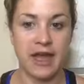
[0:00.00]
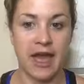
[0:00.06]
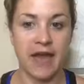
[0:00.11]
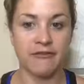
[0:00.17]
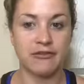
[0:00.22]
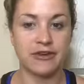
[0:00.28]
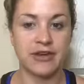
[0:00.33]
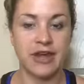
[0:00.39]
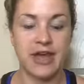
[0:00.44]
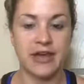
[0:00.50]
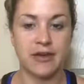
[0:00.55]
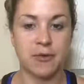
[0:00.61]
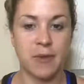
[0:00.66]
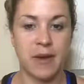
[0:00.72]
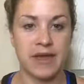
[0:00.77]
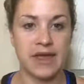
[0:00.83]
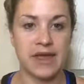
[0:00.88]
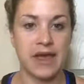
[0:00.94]
every day you're
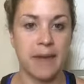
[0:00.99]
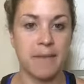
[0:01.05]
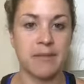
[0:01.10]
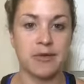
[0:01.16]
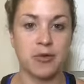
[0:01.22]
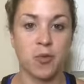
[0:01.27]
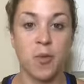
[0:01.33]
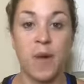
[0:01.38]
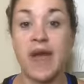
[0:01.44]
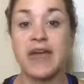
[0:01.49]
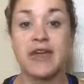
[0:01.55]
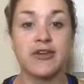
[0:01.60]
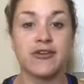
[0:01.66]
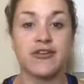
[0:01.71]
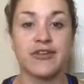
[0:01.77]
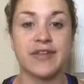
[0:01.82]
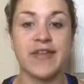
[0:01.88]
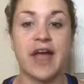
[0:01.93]
waking up and you're weighing
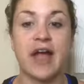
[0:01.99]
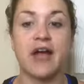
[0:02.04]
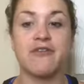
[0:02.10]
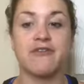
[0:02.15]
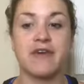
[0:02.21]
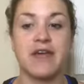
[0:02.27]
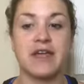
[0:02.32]
yourself